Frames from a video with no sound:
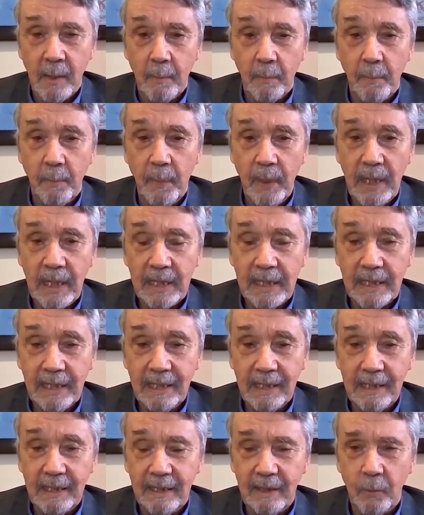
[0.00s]
But
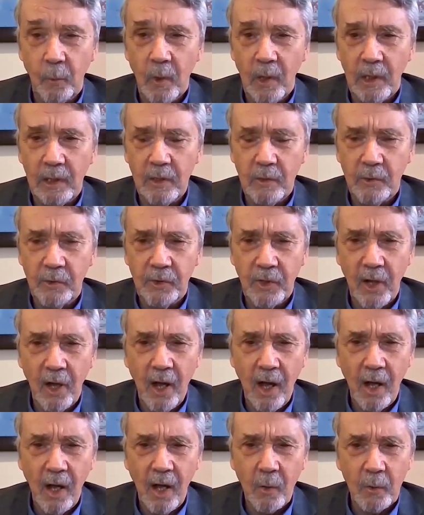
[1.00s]
what you
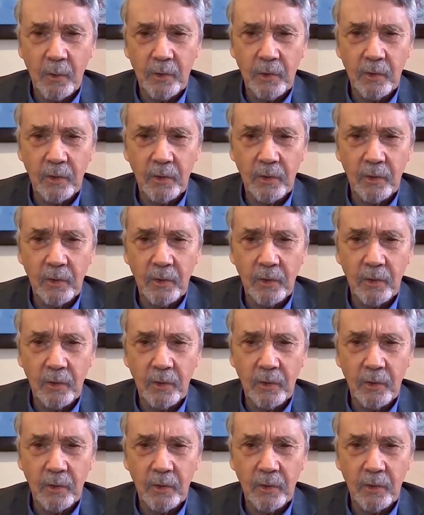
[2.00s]
saw when you